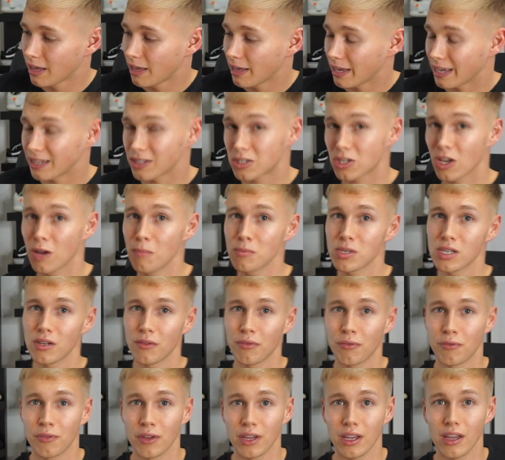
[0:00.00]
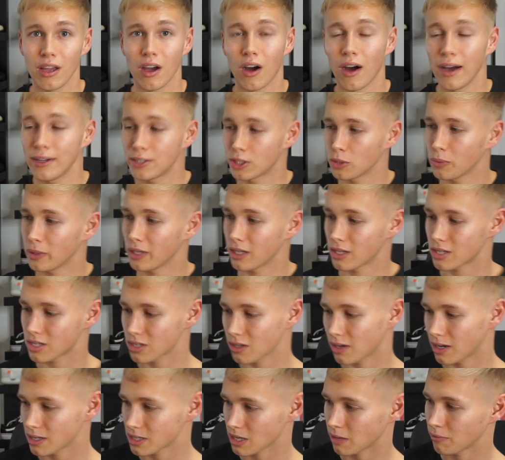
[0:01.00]
In terms of the fit, I actually went a
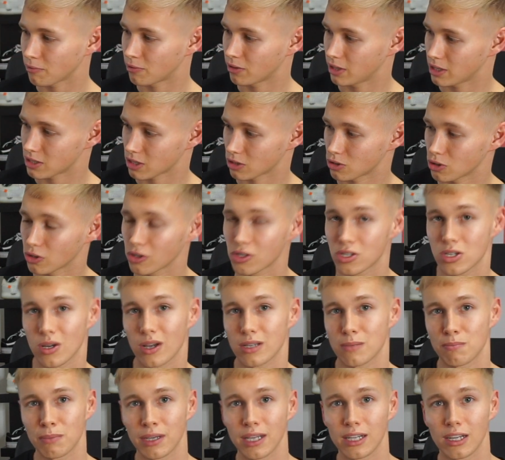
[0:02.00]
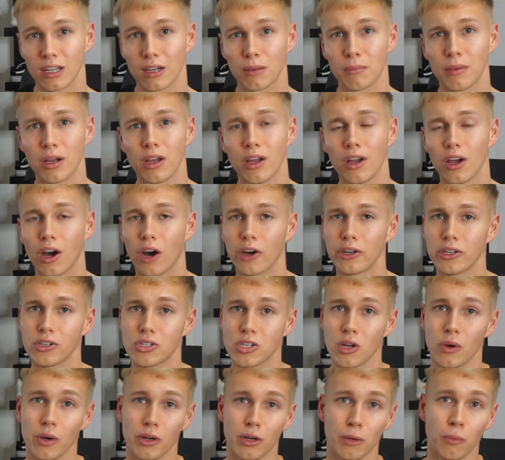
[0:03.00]
size up for this. I took a size medium, only
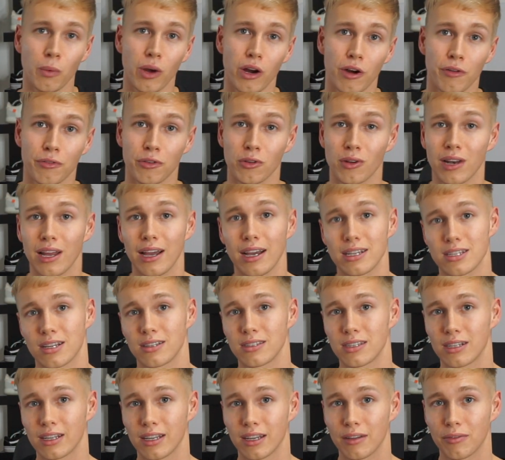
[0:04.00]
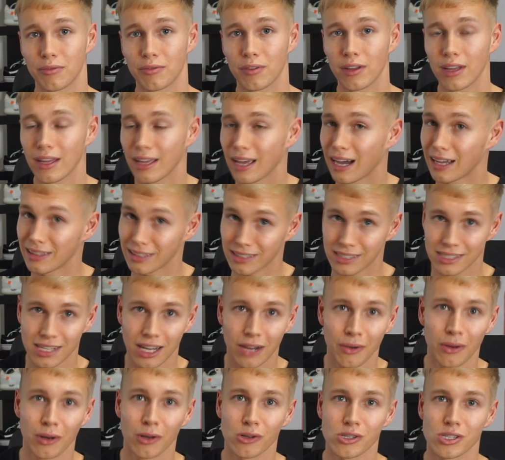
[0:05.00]
so I could wear a few layers underneath, and this is how
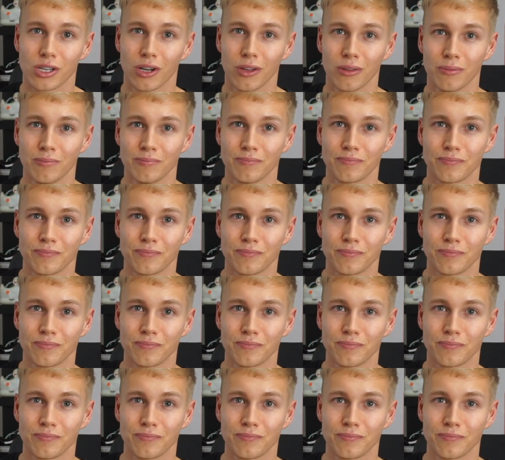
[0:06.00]
it looks on.